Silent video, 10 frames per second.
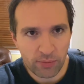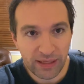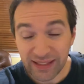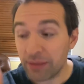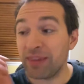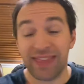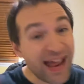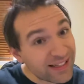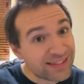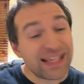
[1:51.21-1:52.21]
Because, I mean,
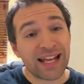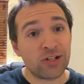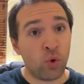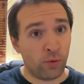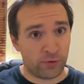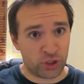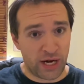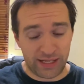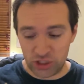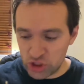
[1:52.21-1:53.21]
that is the end goal for
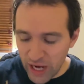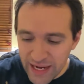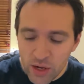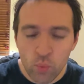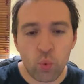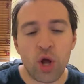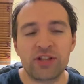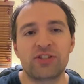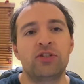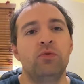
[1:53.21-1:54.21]
China. China
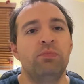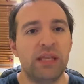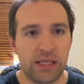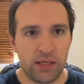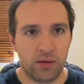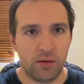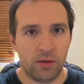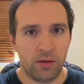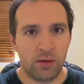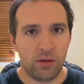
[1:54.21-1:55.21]
wants to be
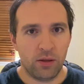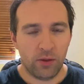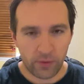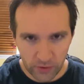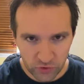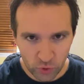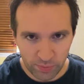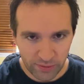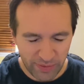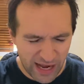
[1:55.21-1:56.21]
the
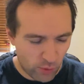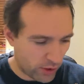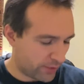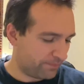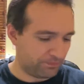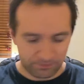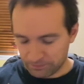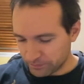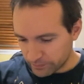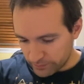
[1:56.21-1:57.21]
superpower.
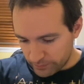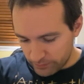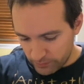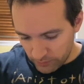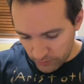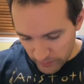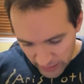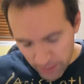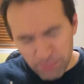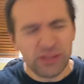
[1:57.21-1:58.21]

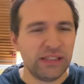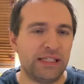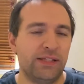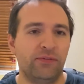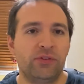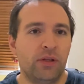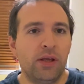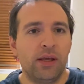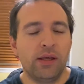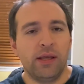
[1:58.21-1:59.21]
It believes
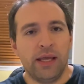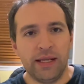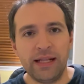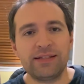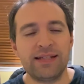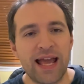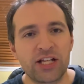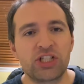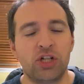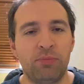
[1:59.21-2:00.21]
in its
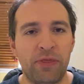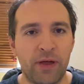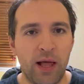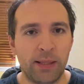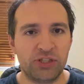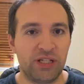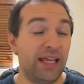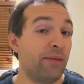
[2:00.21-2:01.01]
national mythology.